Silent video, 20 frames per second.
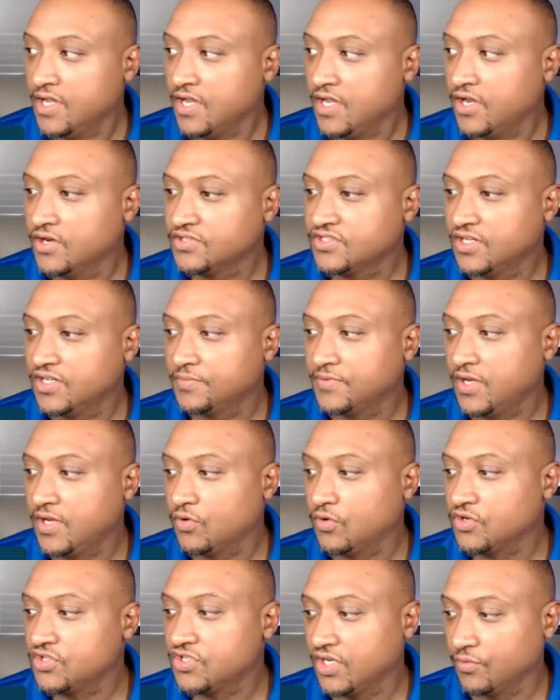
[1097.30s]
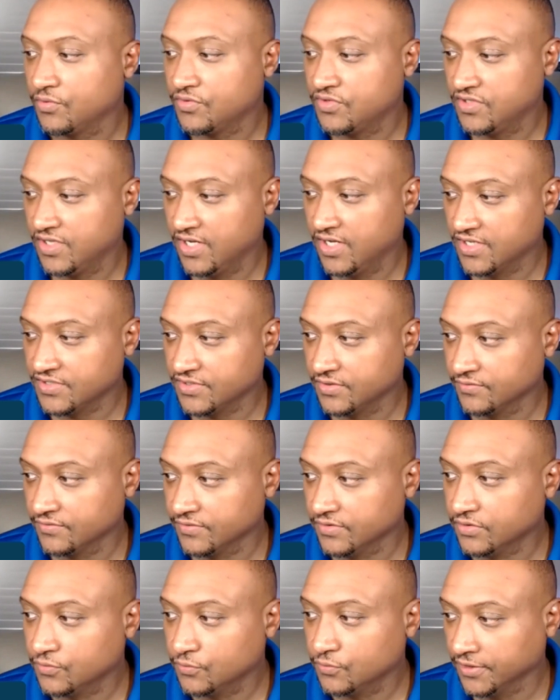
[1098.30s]
Here's something I want to share with you guys here
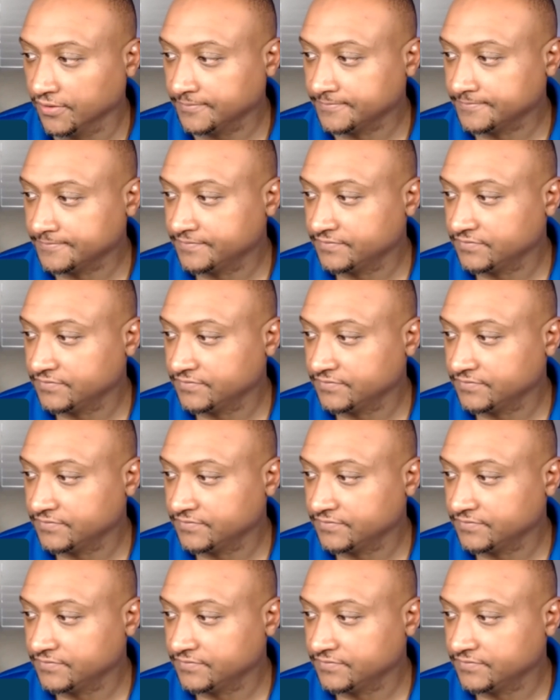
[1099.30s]
real quick.